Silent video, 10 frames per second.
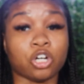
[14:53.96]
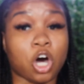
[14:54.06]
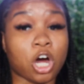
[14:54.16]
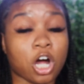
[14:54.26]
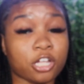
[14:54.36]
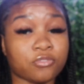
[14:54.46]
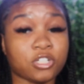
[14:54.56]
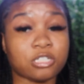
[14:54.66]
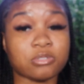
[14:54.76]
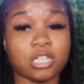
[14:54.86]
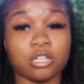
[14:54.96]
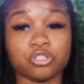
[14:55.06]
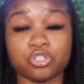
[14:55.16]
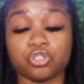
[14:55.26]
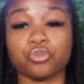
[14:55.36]
Are all the victims
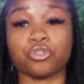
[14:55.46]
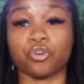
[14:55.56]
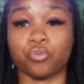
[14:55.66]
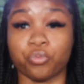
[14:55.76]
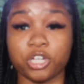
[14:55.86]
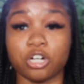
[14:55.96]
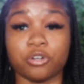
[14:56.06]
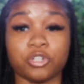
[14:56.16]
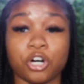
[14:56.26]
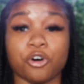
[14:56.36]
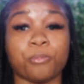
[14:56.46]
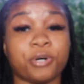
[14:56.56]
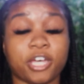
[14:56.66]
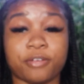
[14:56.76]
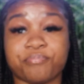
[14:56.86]
telling the truth? We don't know,
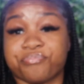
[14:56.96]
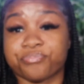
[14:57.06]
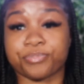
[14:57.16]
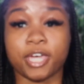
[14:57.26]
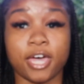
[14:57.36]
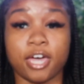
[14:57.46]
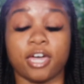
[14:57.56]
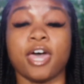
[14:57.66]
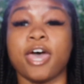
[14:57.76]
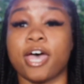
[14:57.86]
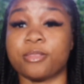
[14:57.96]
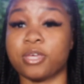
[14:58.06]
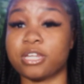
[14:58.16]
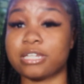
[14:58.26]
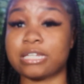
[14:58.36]
but hey, at
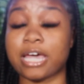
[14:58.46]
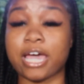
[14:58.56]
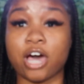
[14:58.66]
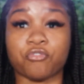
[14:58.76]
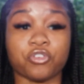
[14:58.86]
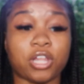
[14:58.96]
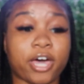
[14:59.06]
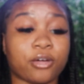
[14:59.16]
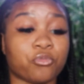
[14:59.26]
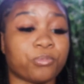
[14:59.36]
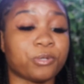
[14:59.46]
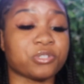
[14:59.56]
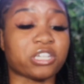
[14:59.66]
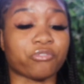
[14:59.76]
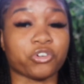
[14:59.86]
the end of the day, I feel like when
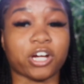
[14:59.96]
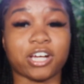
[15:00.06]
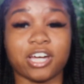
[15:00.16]
people say Free R.